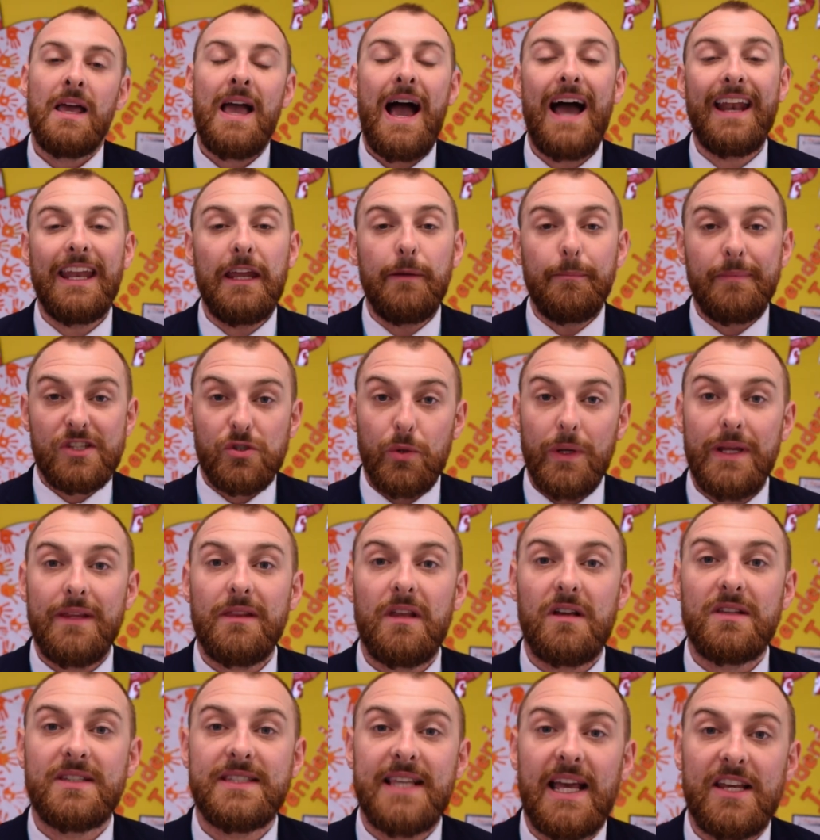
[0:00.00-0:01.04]
And in between
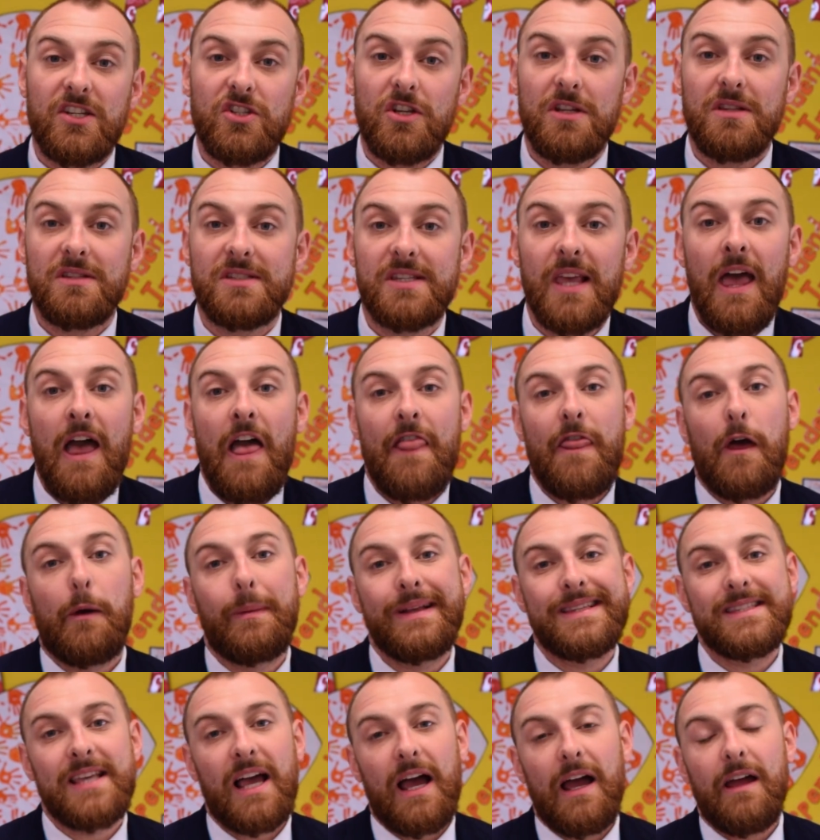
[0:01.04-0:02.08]
those sessions, there
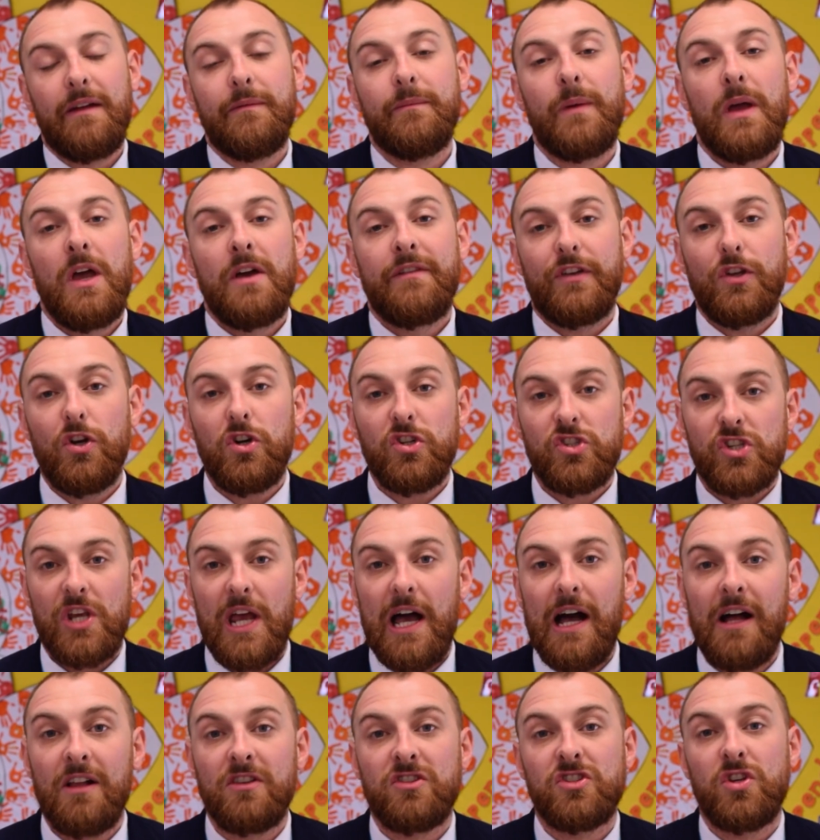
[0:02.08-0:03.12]
will be time for your
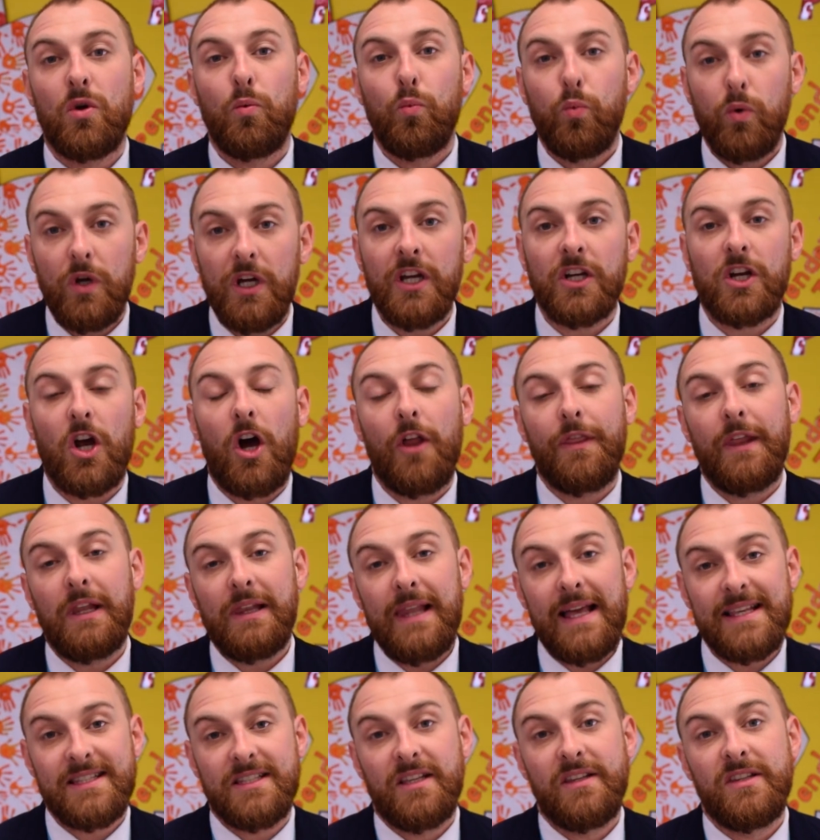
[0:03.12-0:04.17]
child to work on the
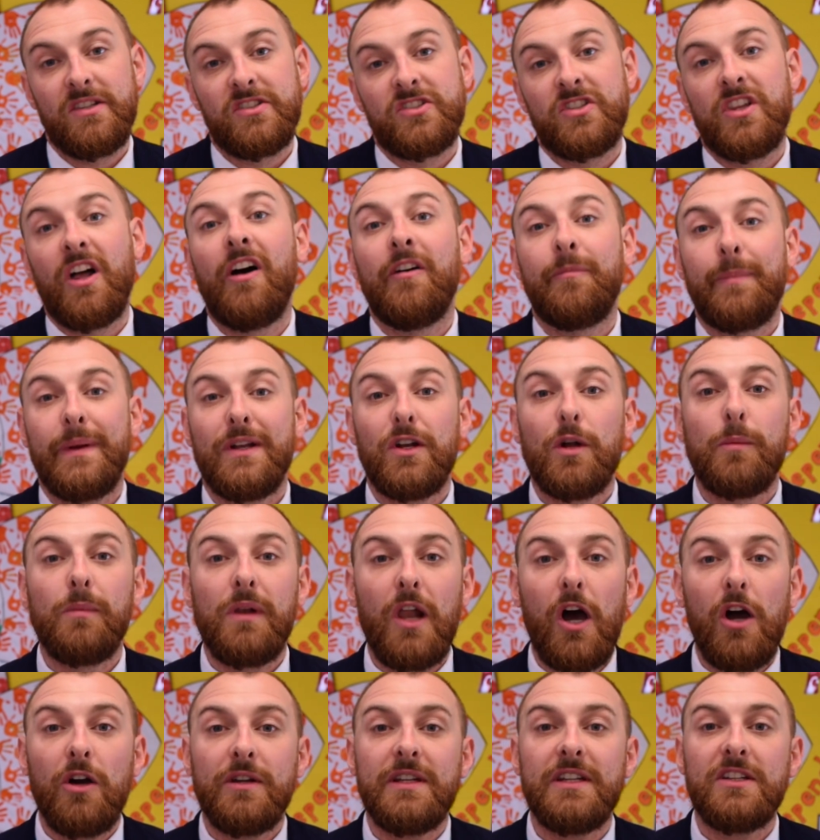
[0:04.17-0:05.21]
lessons that have been
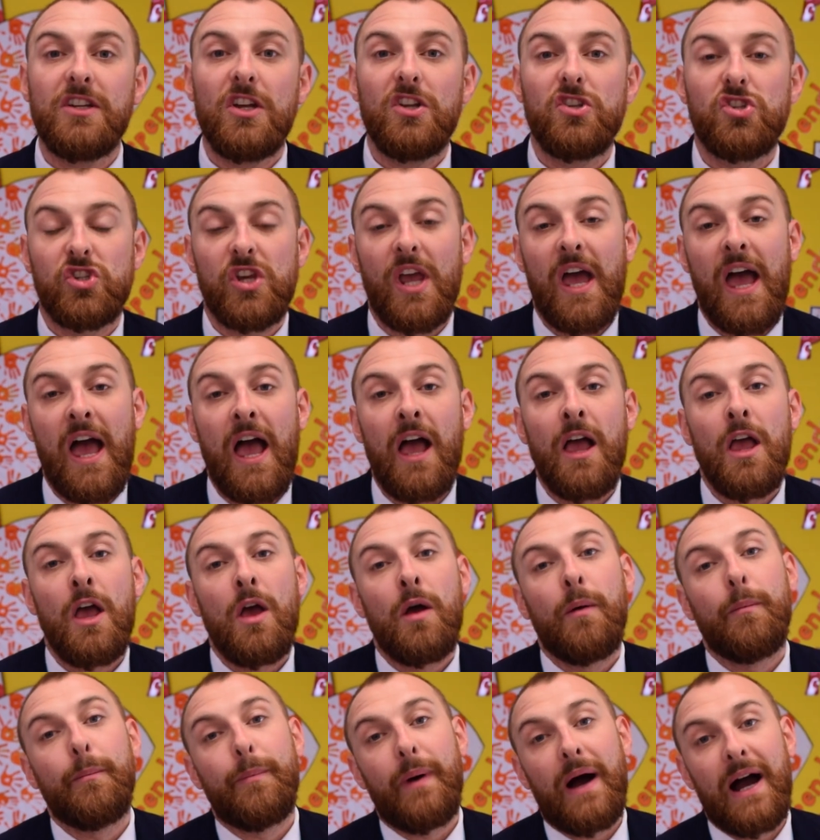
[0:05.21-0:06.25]
uploaded and shared
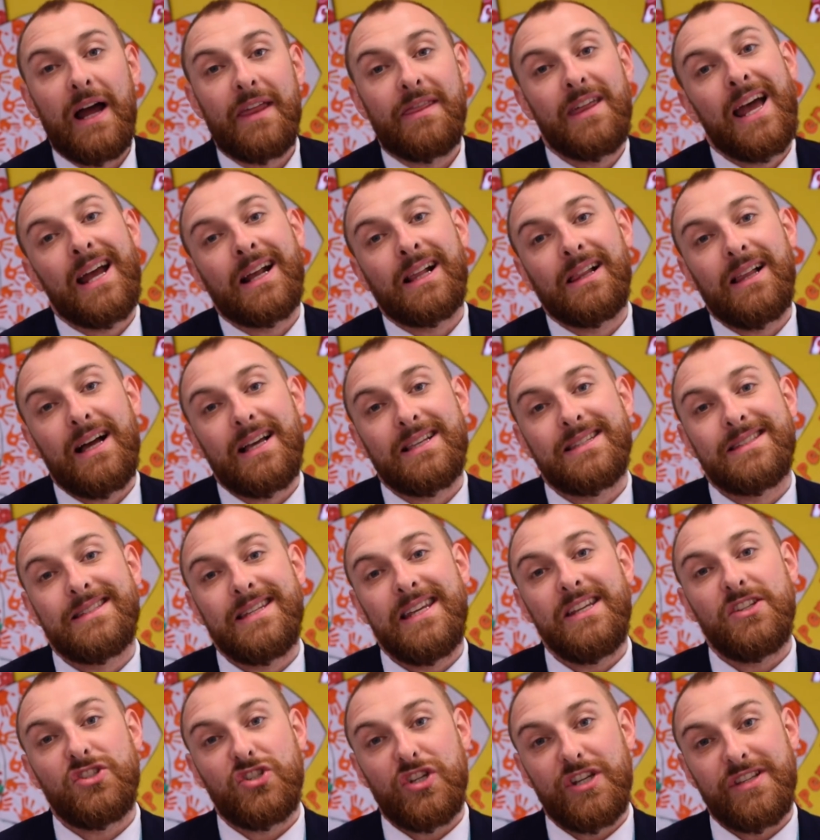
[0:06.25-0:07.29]
by their class
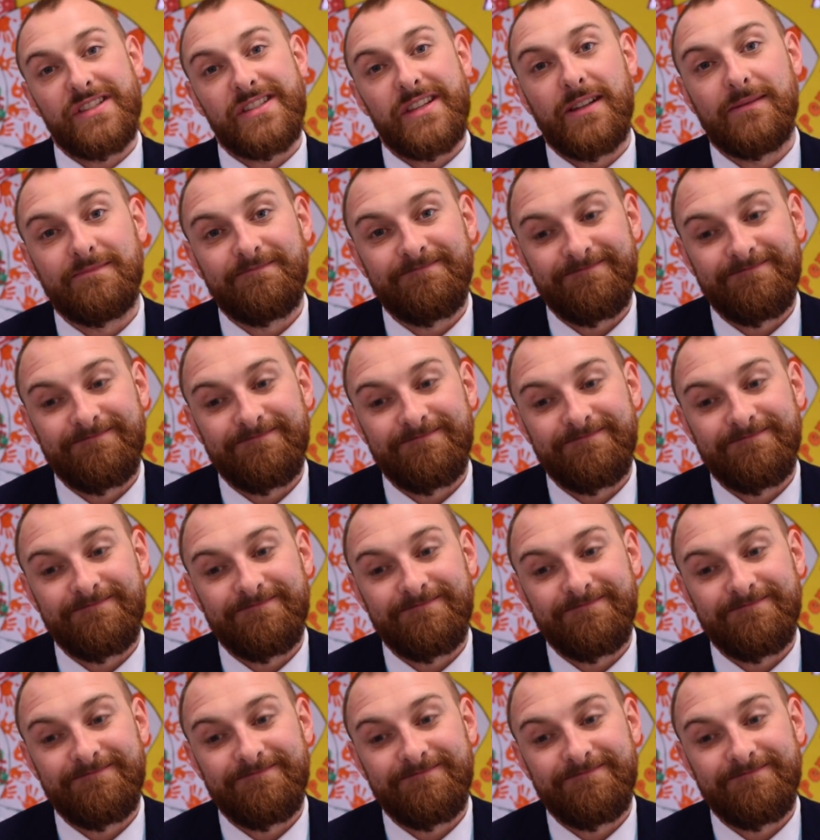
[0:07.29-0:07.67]
teachers.